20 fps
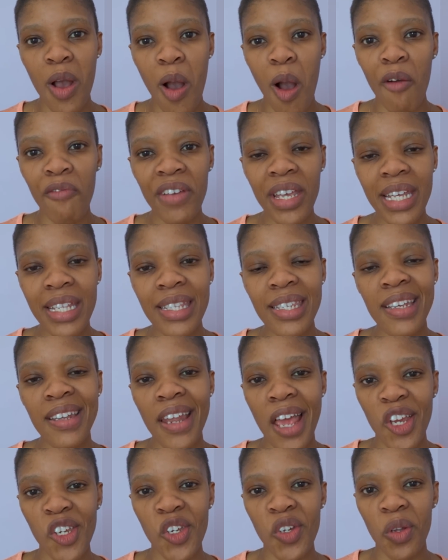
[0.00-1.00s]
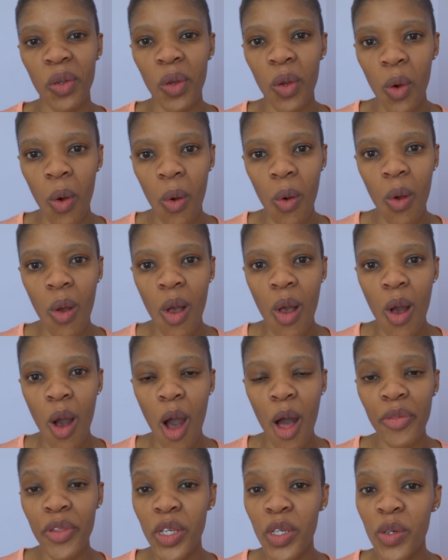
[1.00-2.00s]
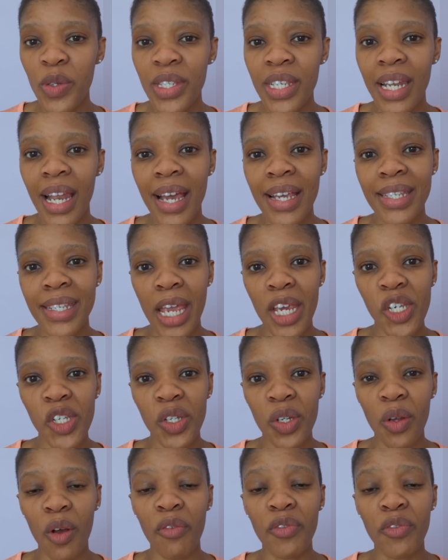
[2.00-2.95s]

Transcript: of international law on the utilization of